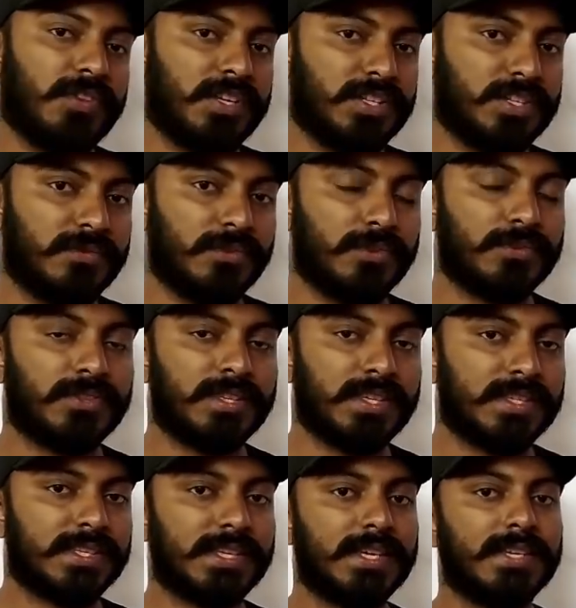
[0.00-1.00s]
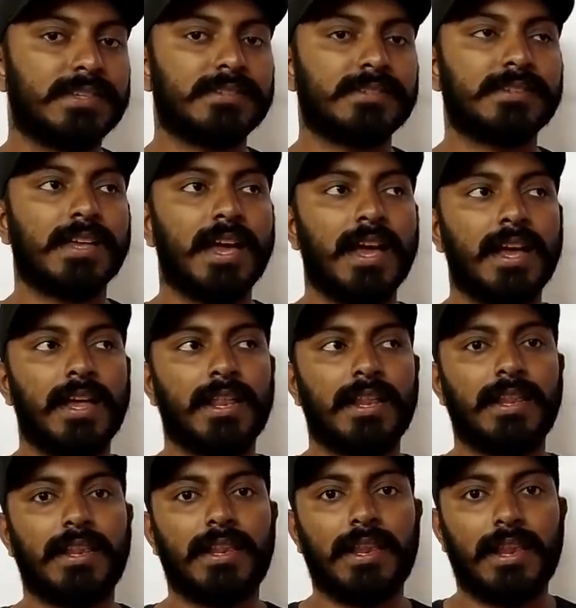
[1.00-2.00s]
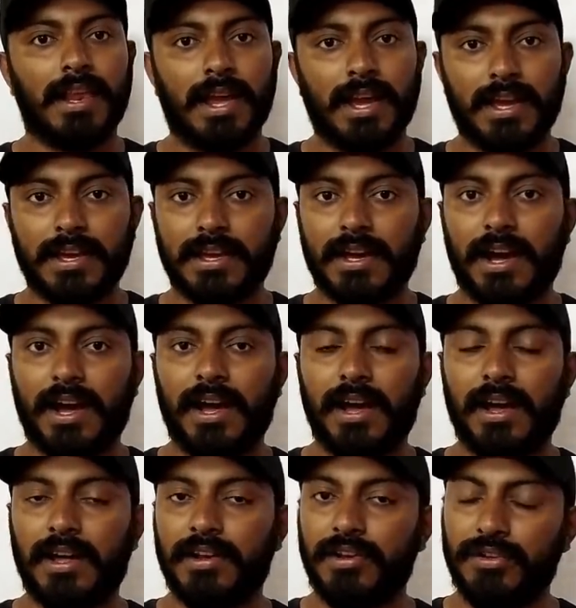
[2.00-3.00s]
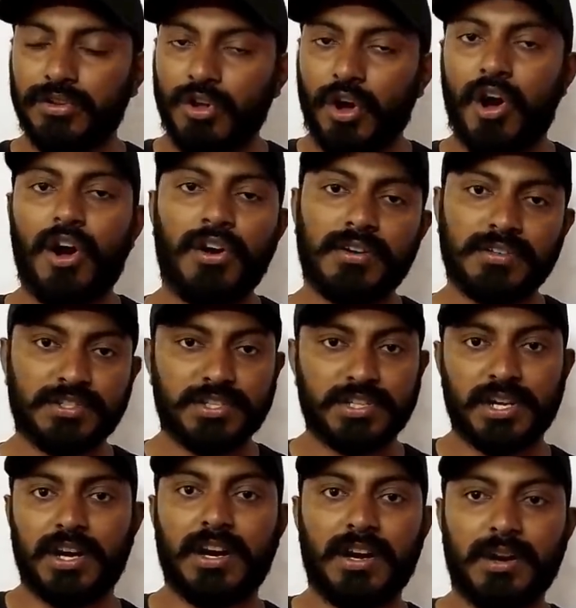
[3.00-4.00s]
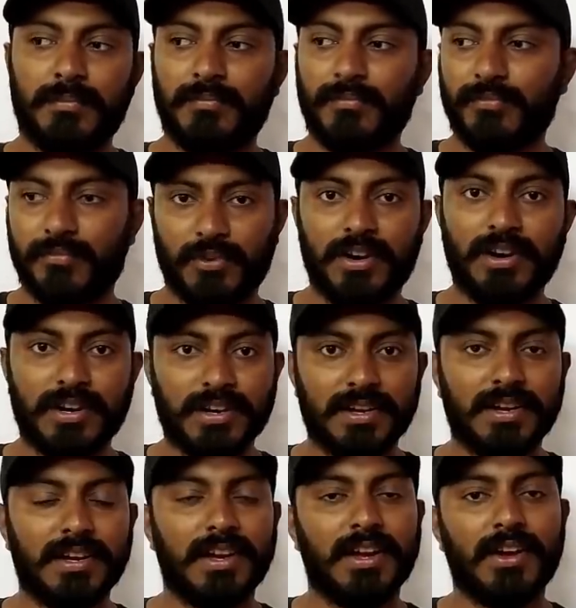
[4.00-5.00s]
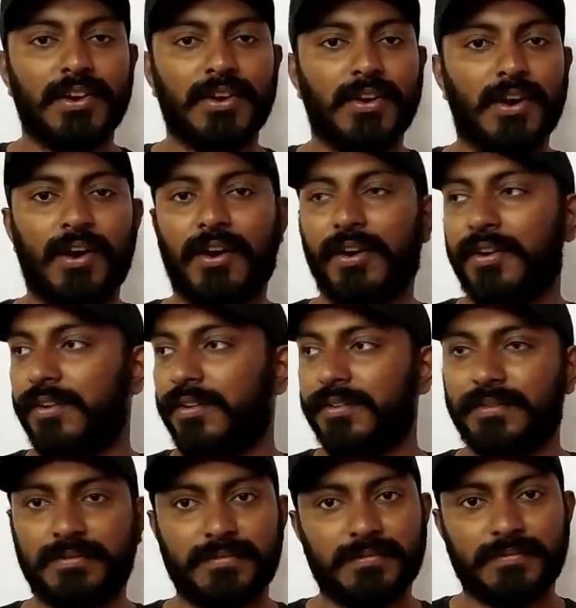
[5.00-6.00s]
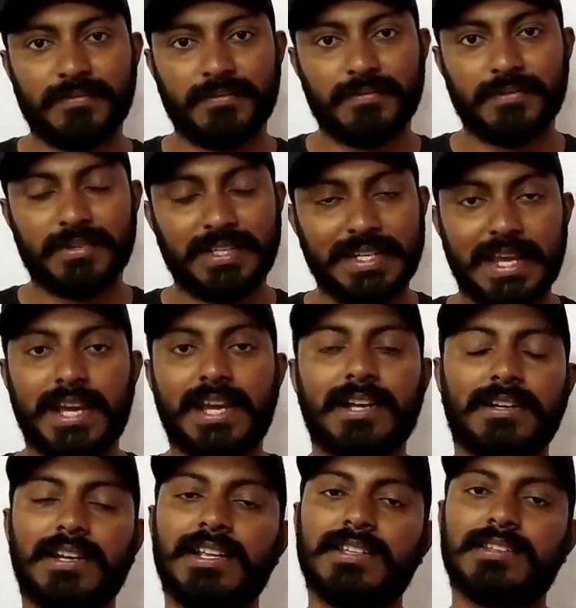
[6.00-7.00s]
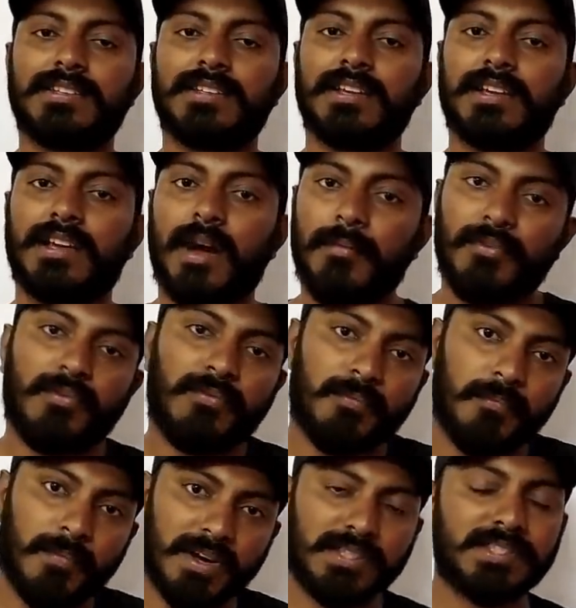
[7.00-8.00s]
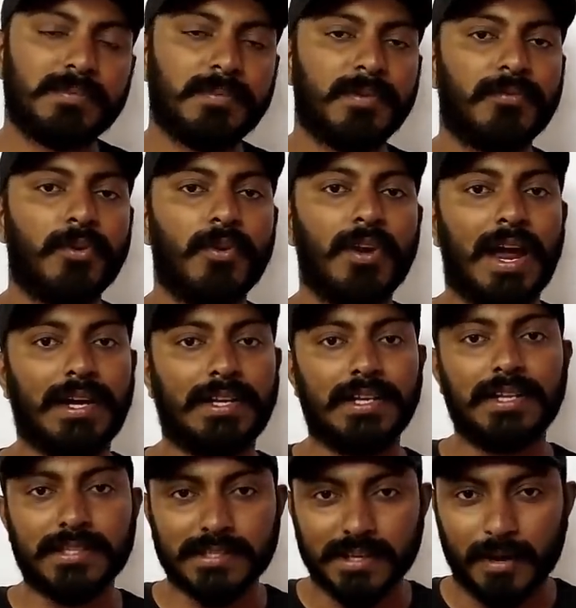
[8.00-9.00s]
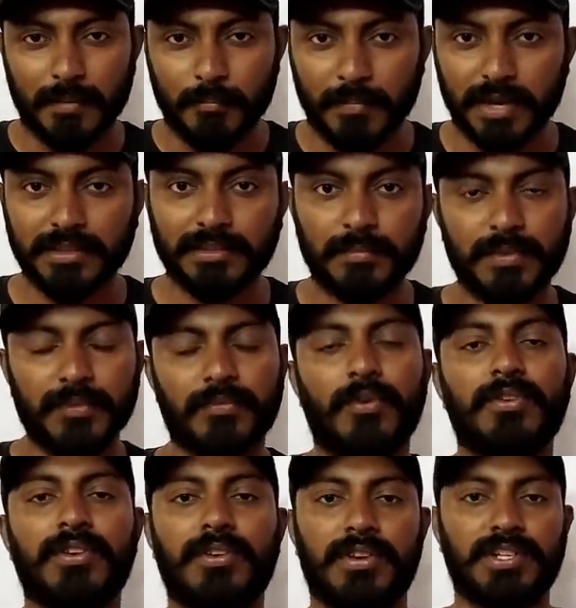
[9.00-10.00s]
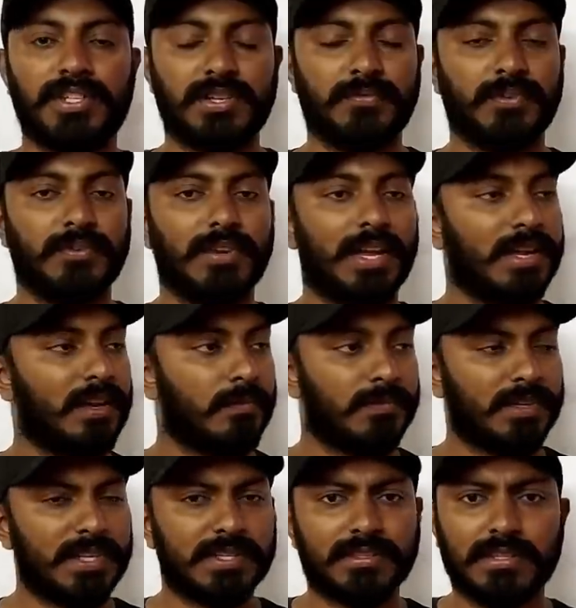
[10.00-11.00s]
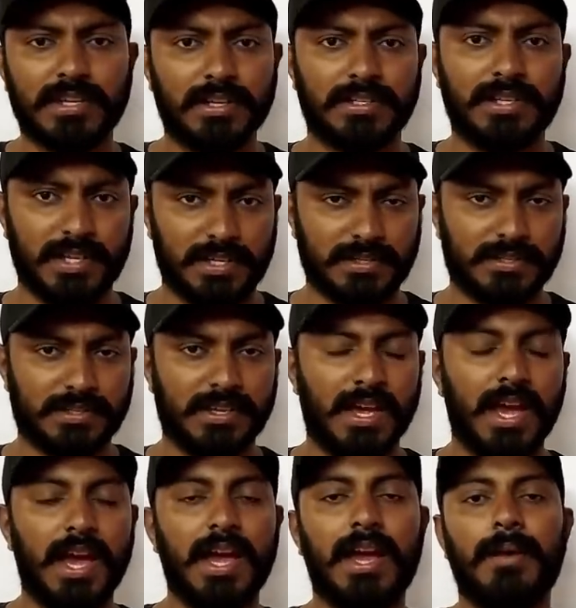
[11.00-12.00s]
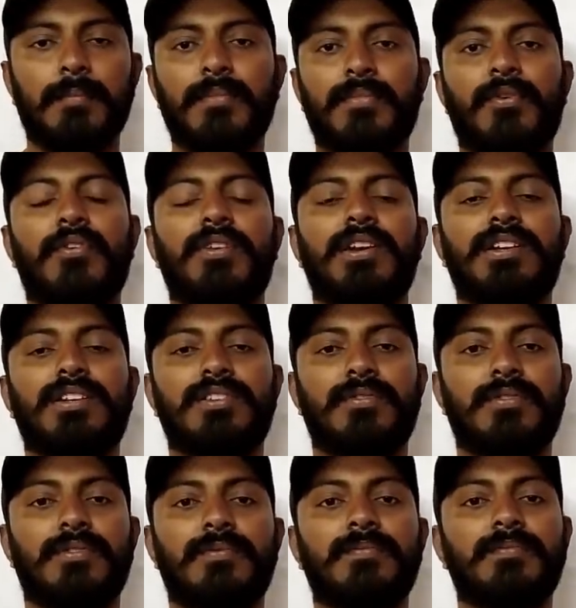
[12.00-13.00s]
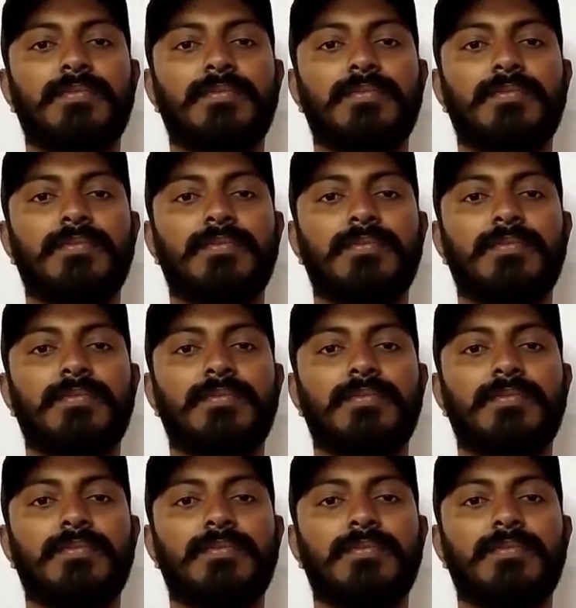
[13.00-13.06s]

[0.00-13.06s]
the interview. This is like a long-term work, or take at least a couple of months before, at least a month before your interview, like at least 30 days before your interview.